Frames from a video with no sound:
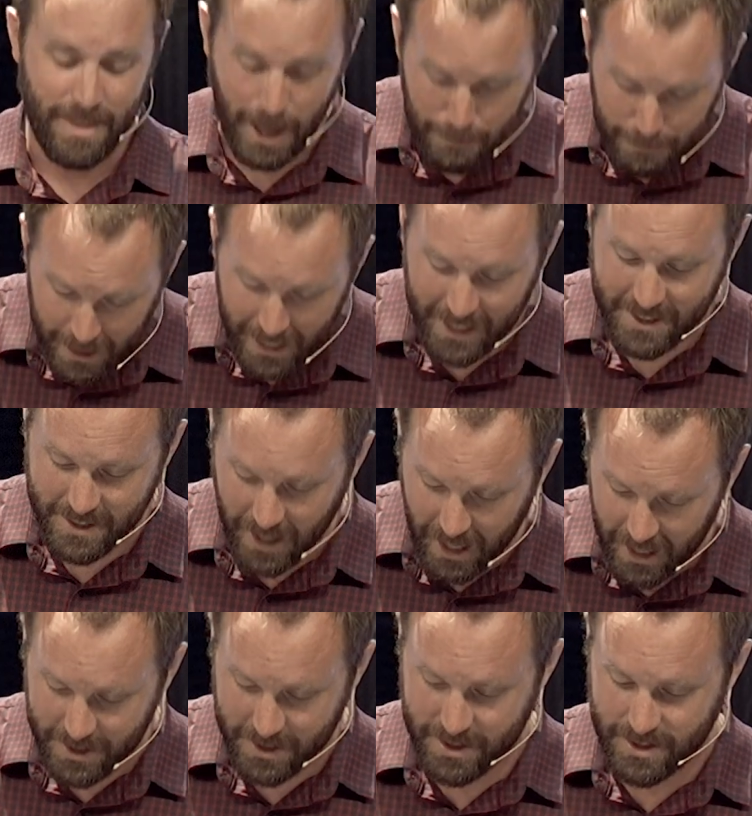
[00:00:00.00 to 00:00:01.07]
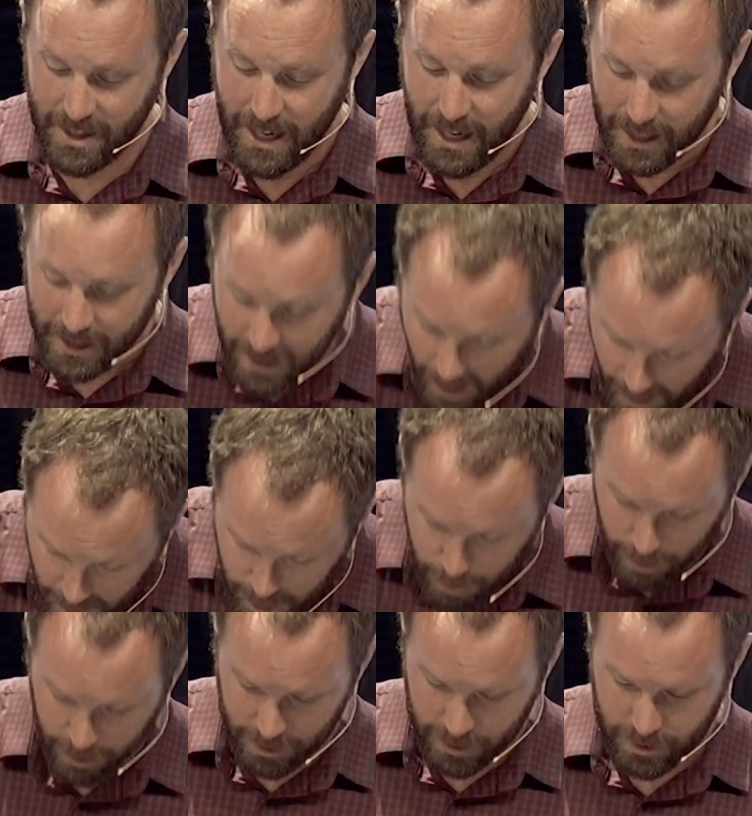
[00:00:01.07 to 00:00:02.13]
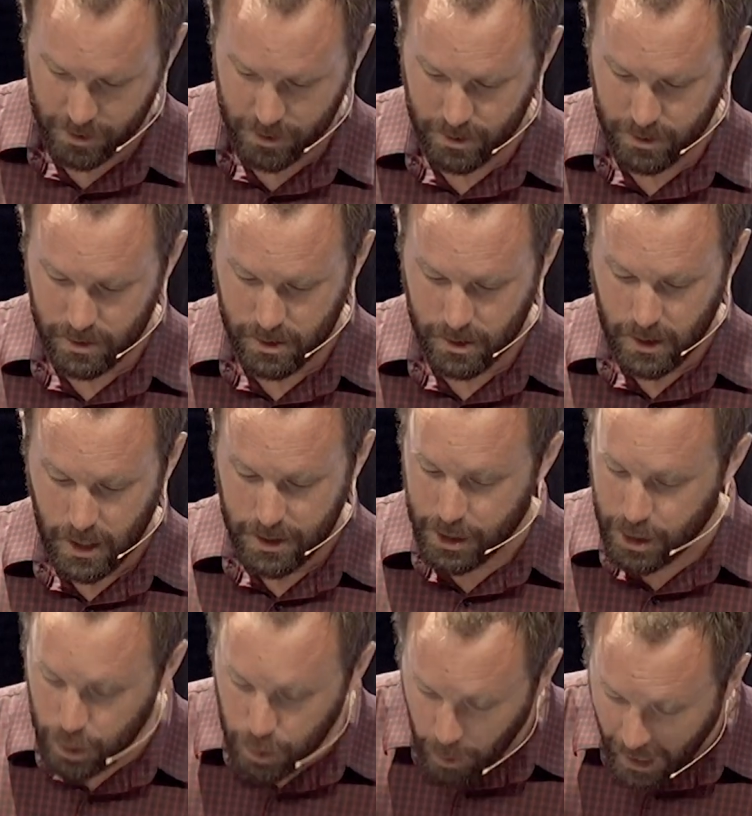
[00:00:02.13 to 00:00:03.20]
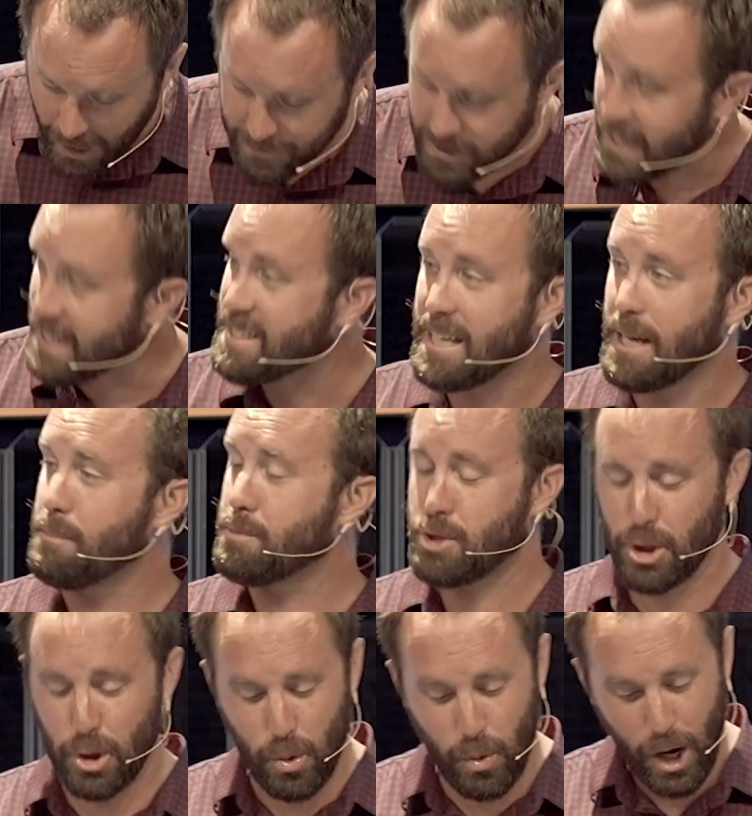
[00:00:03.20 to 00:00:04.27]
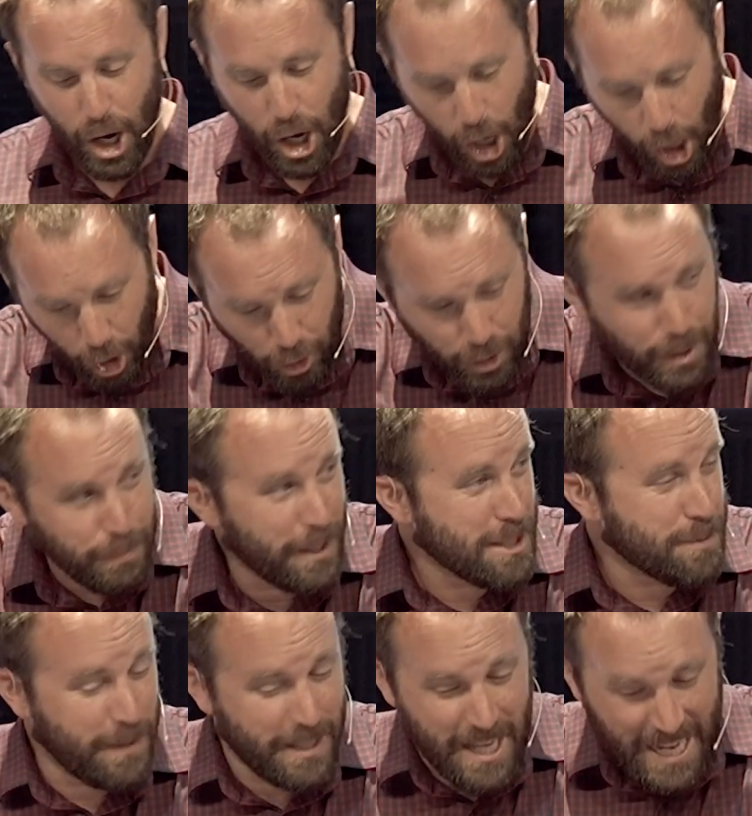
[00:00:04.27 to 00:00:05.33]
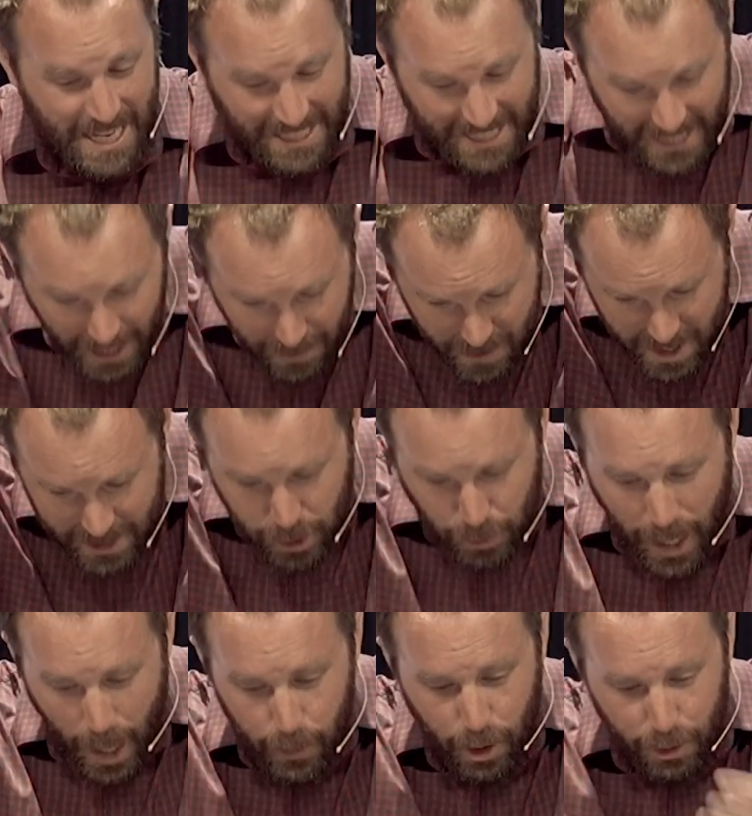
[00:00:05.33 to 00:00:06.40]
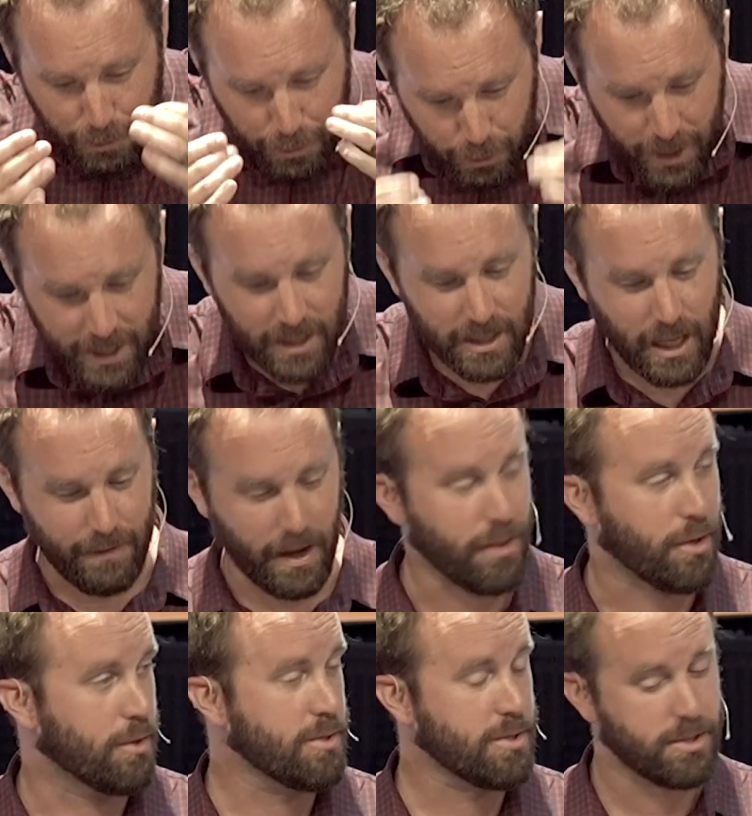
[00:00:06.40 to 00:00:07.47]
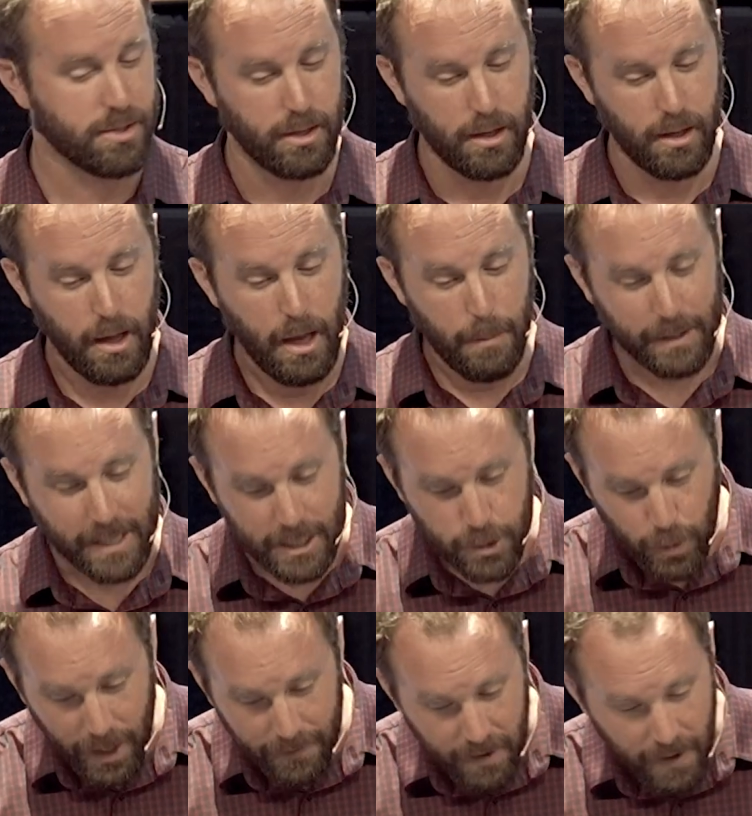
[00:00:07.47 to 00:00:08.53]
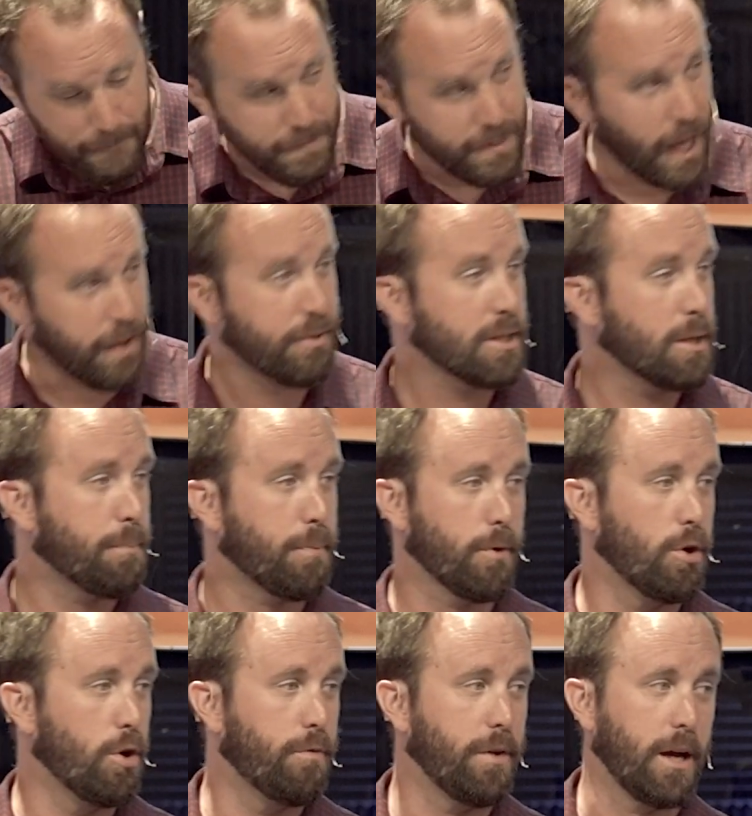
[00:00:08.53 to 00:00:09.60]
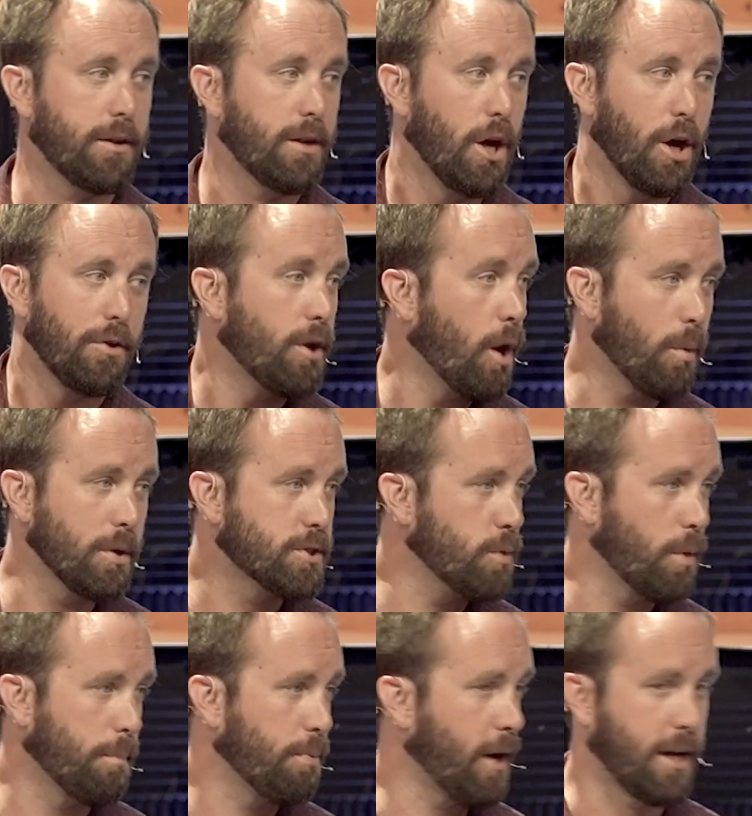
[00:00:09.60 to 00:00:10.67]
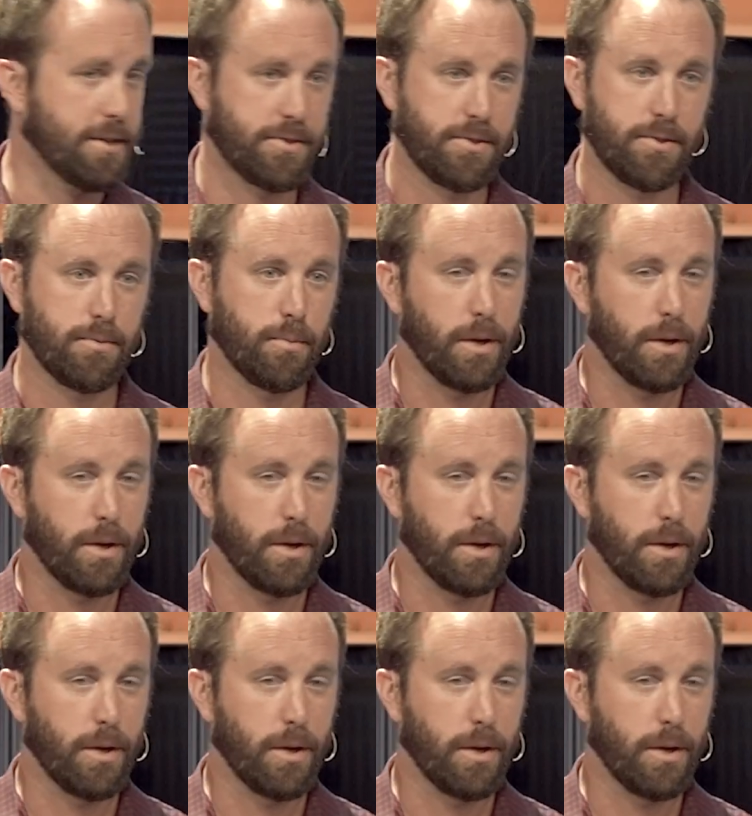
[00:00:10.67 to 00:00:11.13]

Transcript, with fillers: that makes us conquerors, that you don't have to attempt to earn it, but it's been given. And so now we are free to love others because we have nothing to prove and no one to impress.